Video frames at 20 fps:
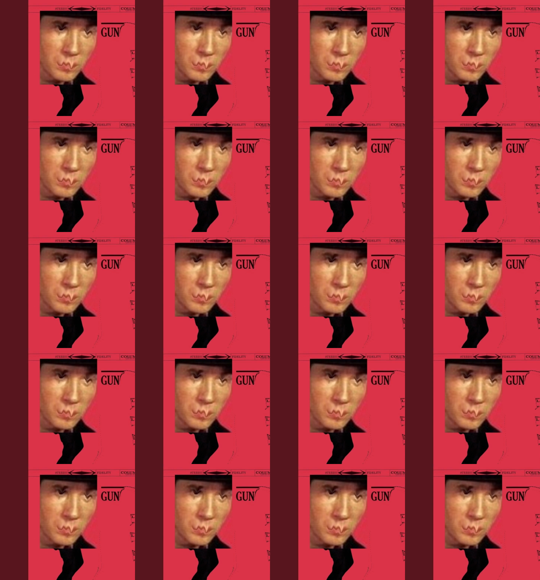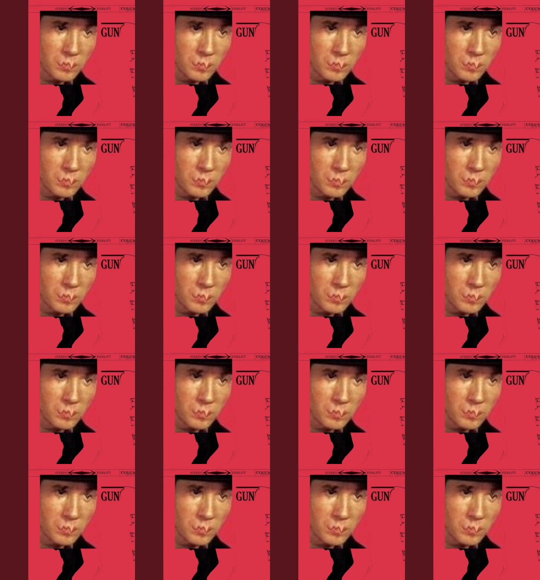
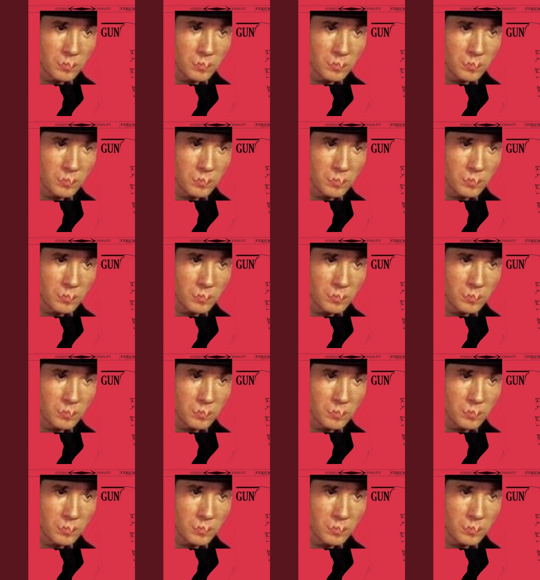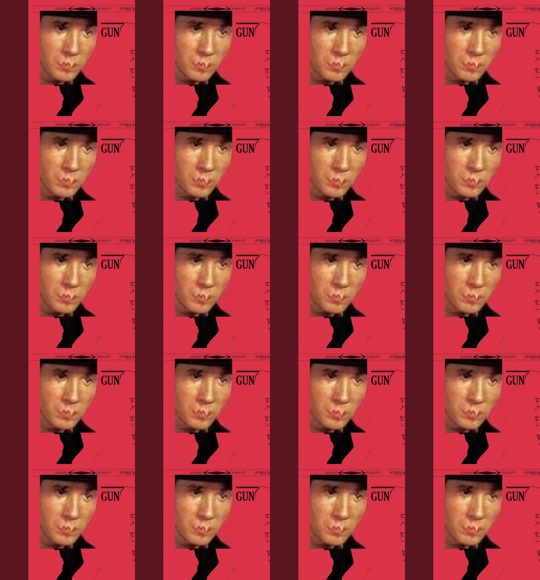
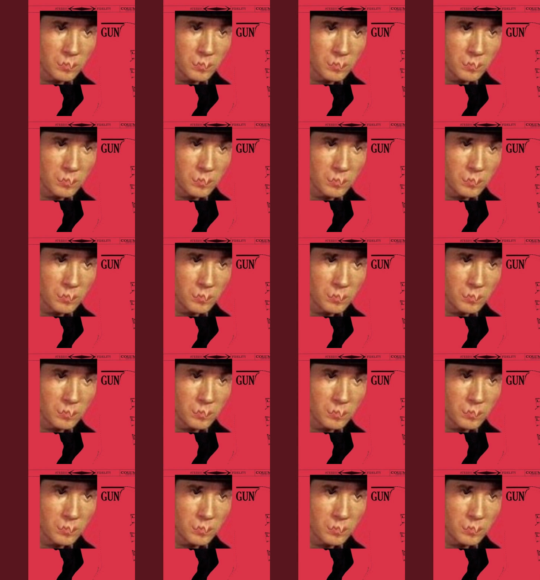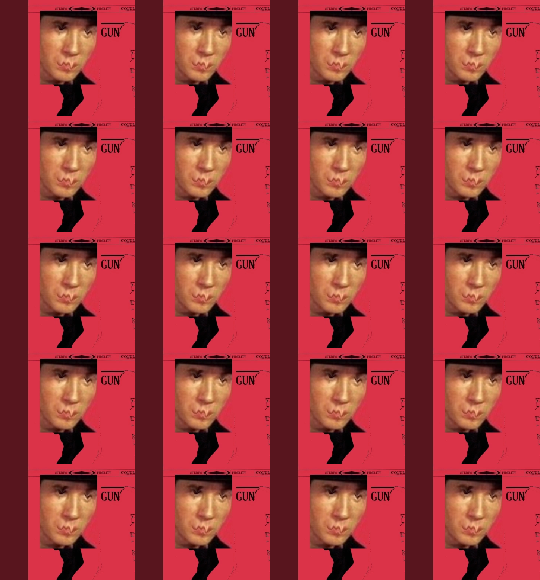Nobody speaks.